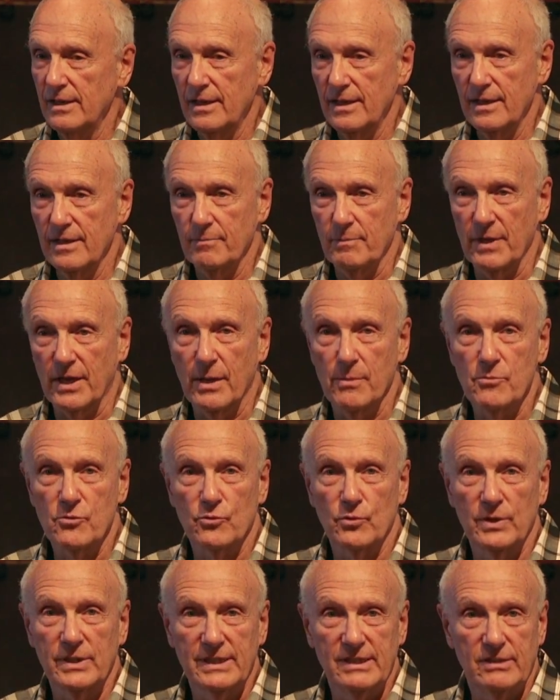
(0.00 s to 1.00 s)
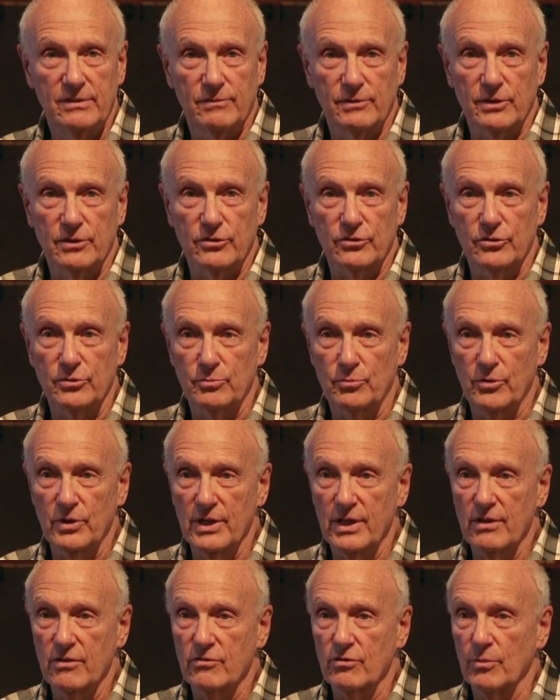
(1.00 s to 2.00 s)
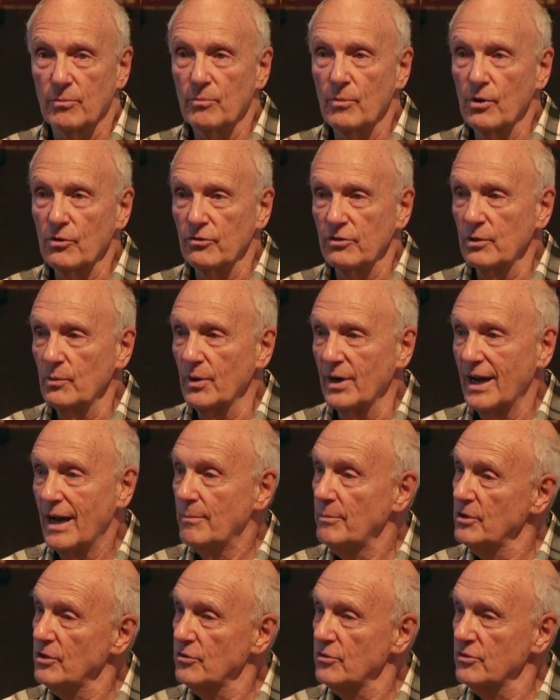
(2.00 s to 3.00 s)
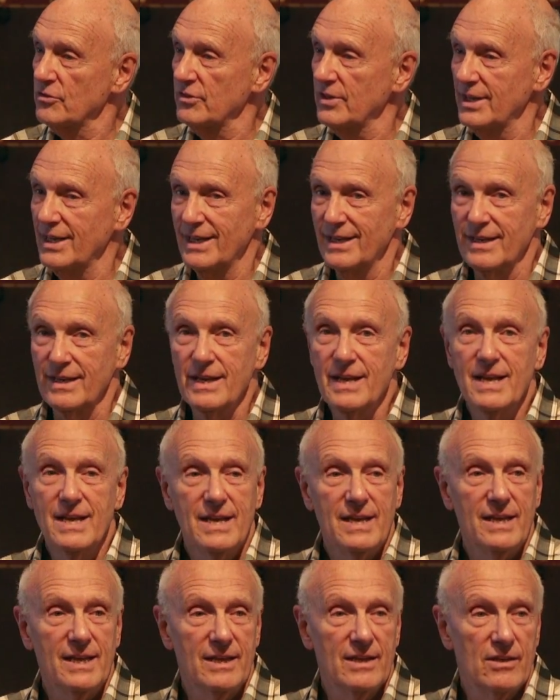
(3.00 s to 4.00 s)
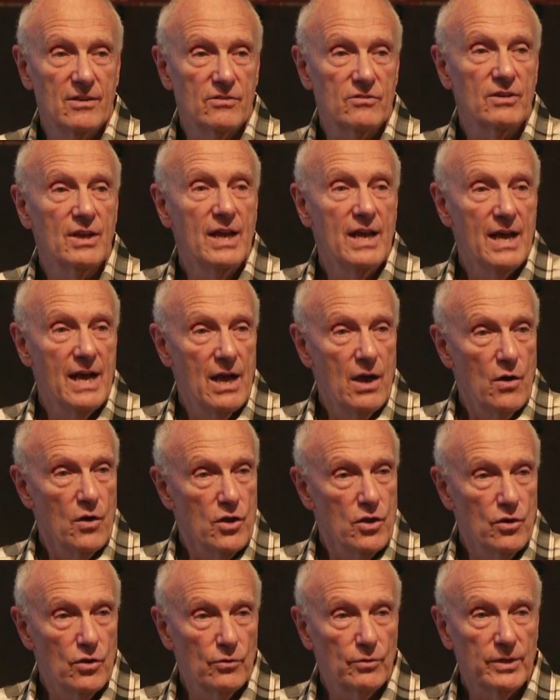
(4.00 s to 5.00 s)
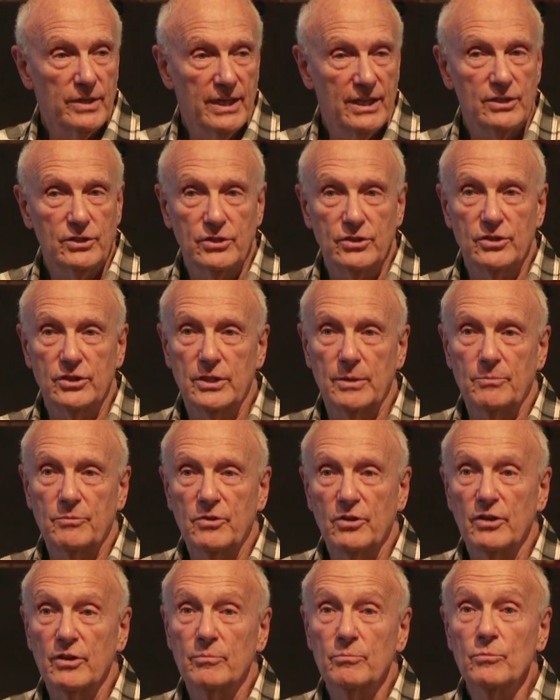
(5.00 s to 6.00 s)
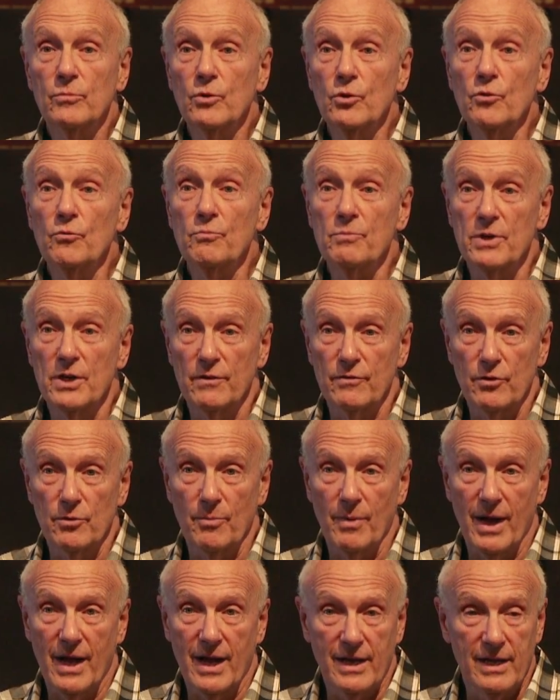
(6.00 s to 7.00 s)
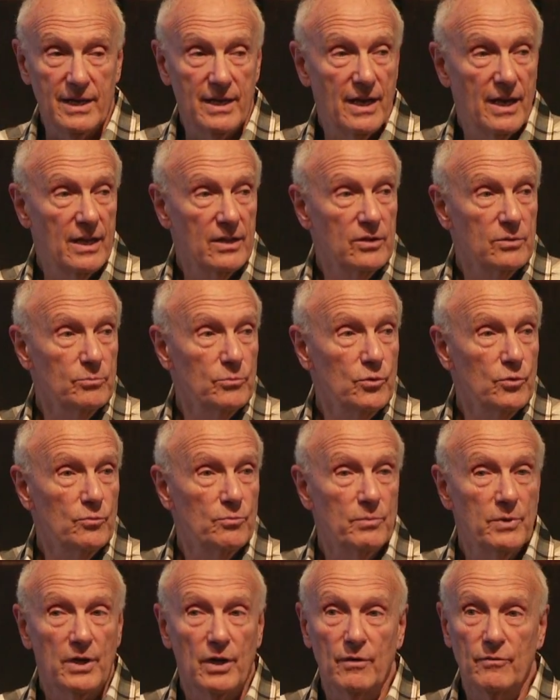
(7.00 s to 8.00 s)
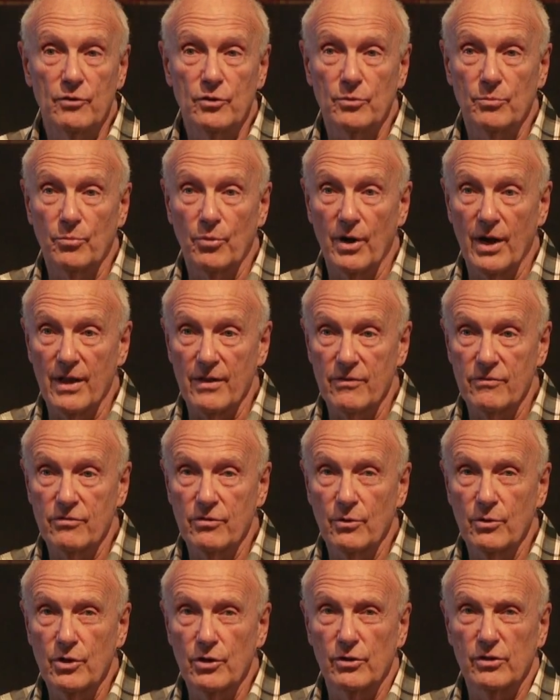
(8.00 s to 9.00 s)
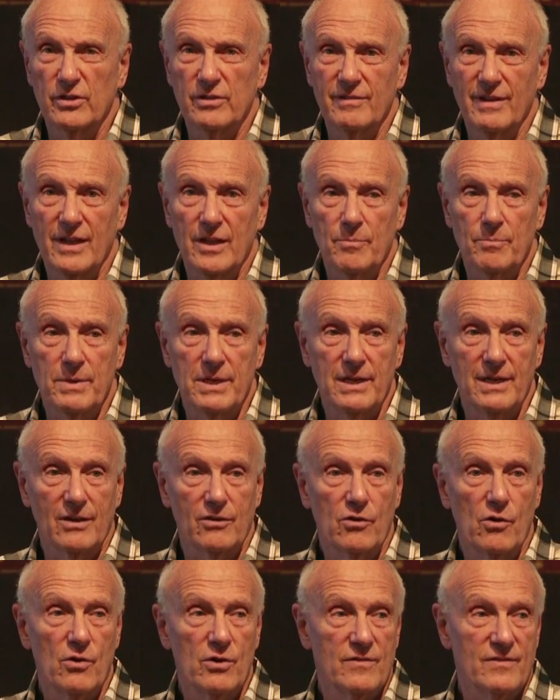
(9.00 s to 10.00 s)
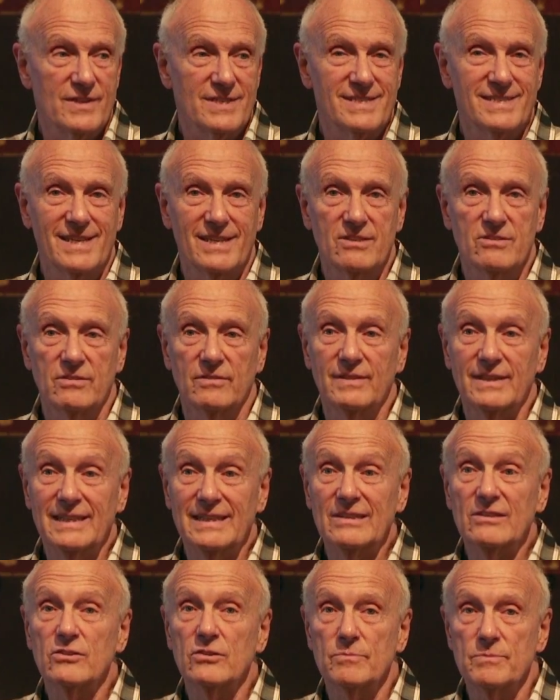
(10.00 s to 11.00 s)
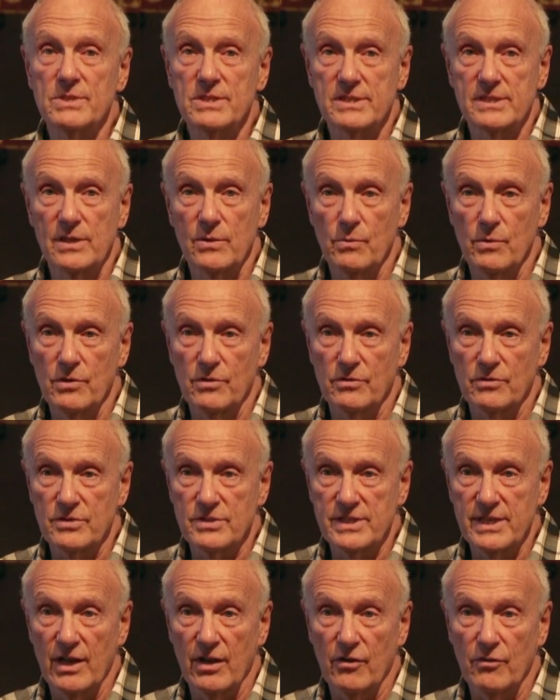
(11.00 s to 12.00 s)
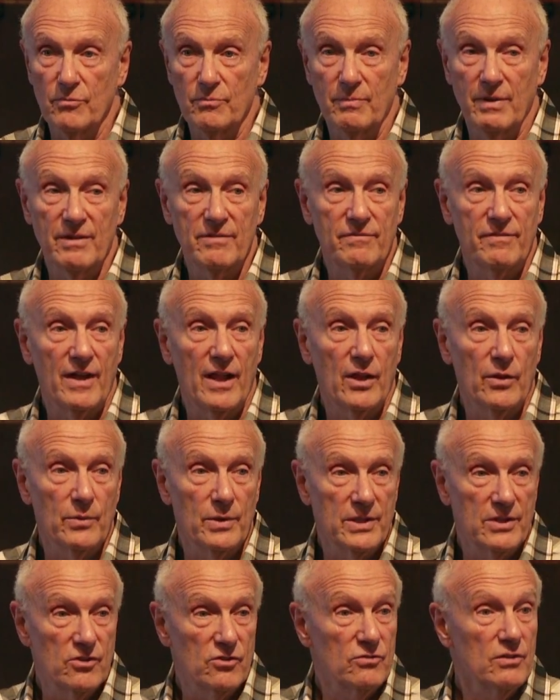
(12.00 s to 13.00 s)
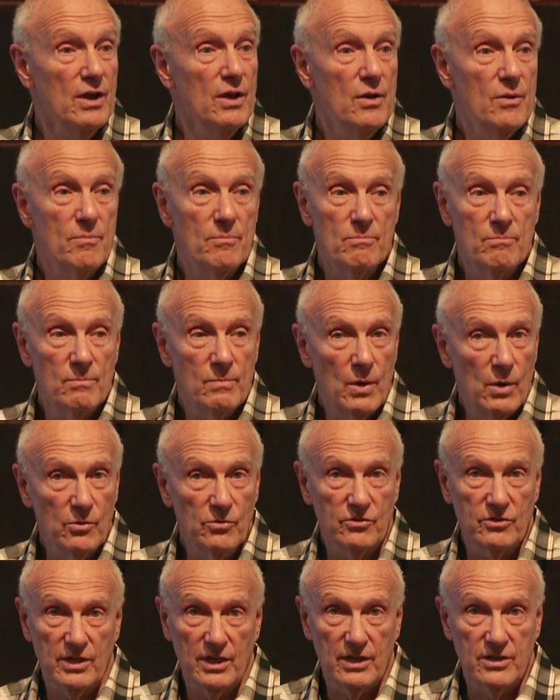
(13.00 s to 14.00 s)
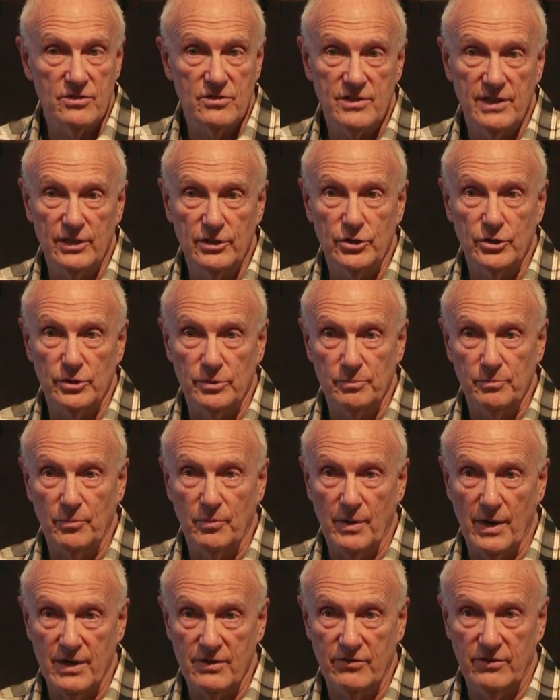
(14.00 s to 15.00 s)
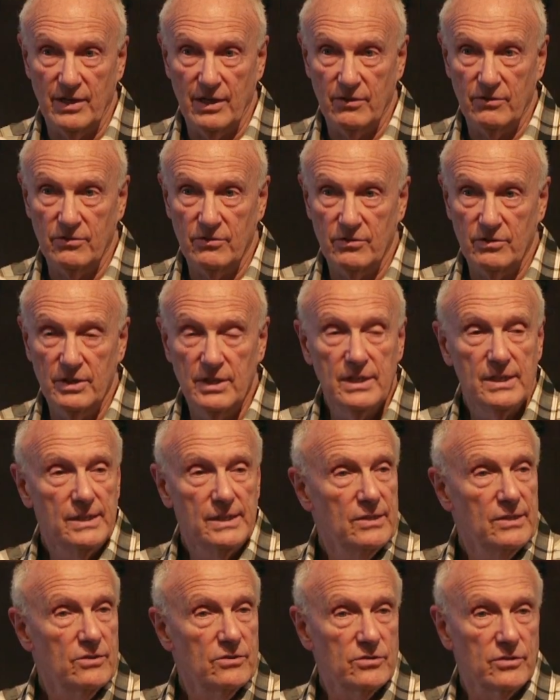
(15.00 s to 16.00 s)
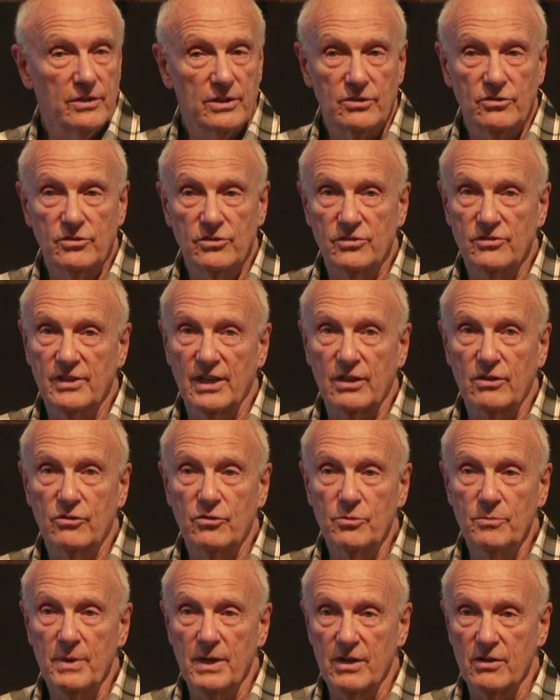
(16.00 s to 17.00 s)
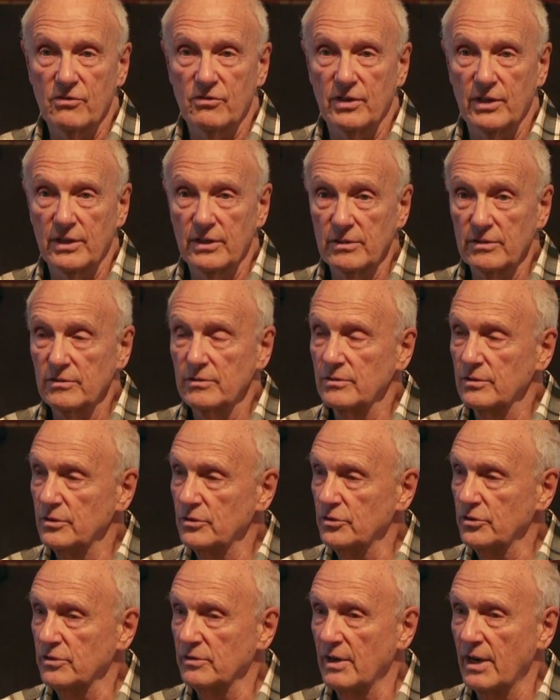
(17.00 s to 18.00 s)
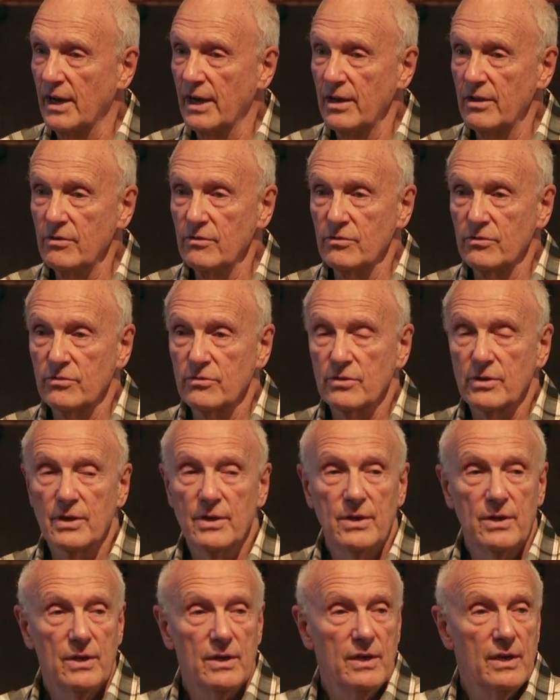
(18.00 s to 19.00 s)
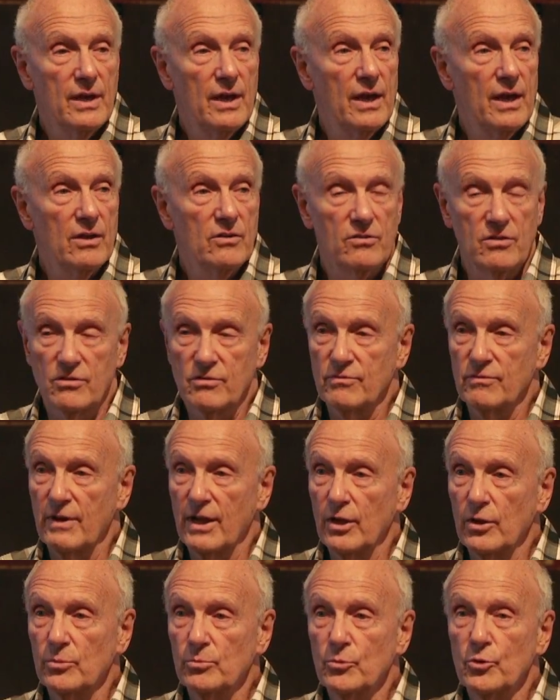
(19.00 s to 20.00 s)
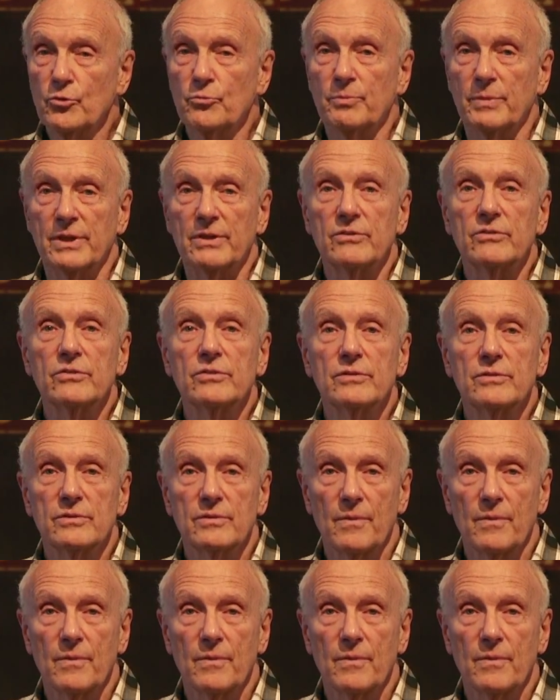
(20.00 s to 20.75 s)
it becomes really difficult to breathe. So mostly what I'm interested in is your relationship to the movement of your body and the movement of your breath. So you're developing a kind of a sense of intimacy with yourself by following this most essential process. So let's just take 2 minutes here. Close your eyes and just follow movement.